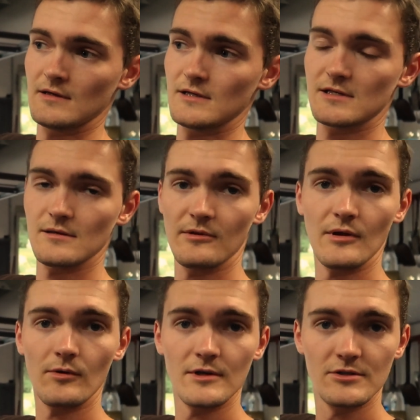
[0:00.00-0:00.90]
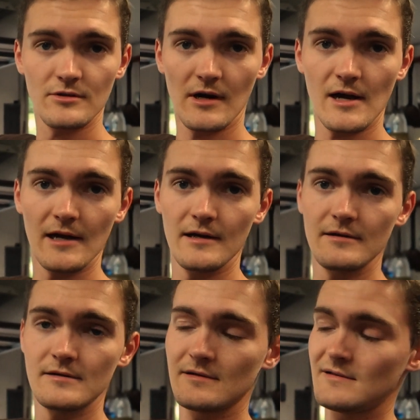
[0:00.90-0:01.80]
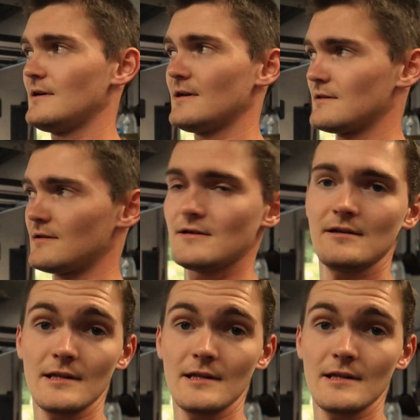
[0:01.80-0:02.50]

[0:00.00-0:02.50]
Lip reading: It's something I want to try, and